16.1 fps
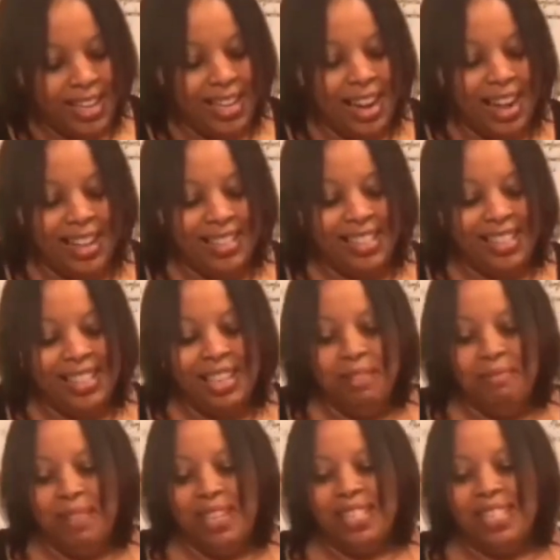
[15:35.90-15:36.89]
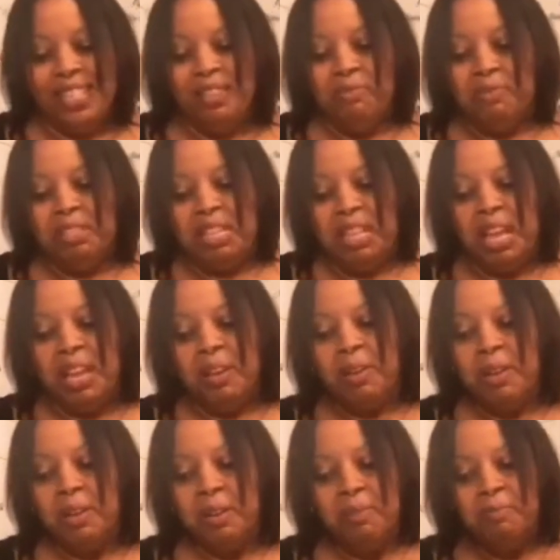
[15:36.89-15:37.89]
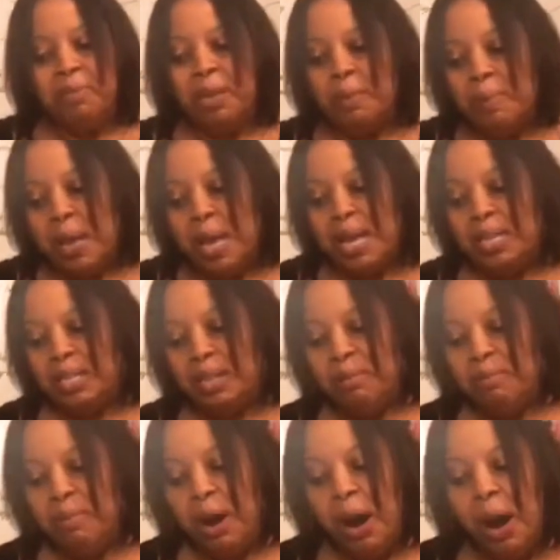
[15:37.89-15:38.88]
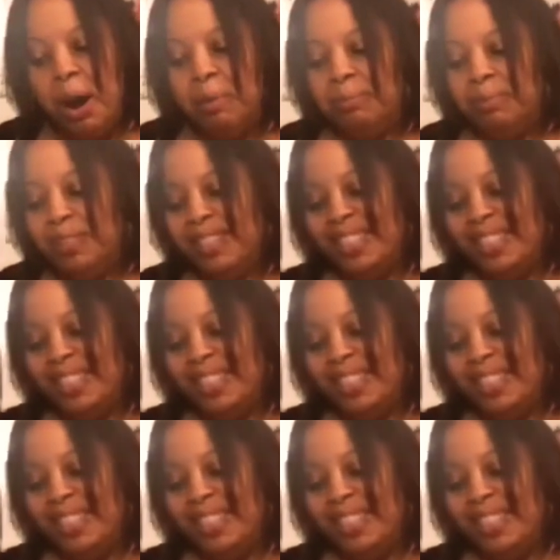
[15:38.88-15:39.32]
icing it, and my son was like, be patient, Mom.